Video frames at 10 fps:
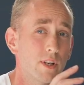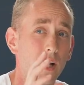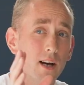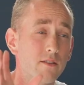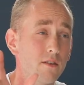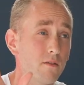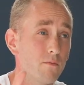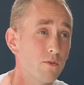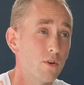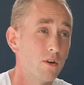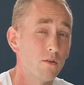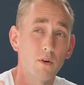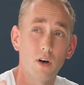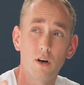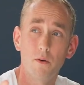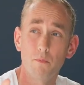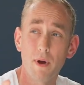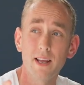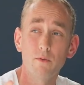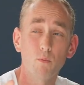we had the
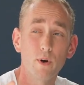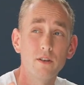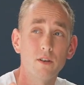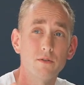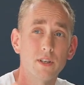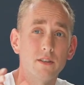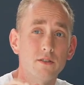main windows in.